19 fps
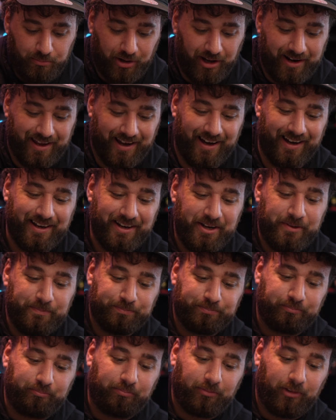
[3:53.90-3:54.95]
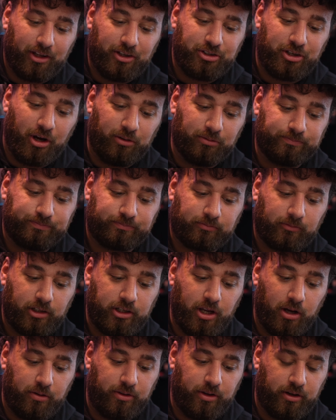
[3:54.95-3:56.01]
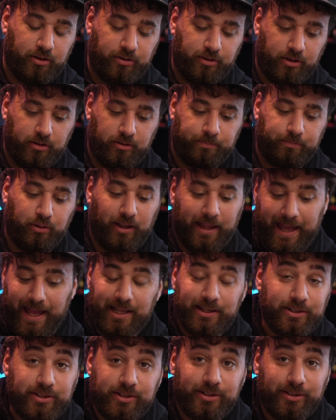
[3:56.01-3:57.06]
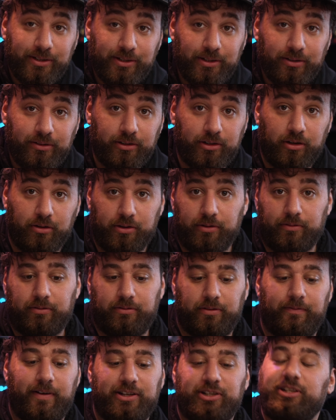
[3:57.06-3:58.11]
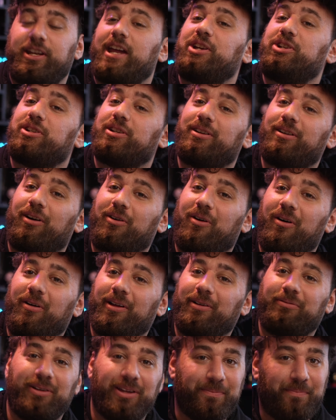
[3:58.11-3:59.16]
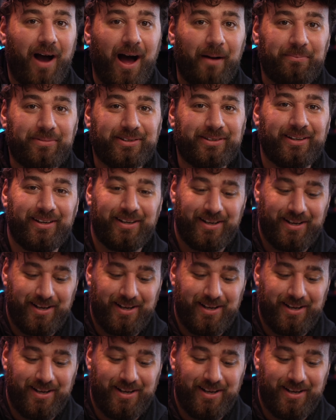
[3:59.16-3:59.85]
But uh, so, you know, the, the plants, you know, the, the vegetation, I'll call it, really pops.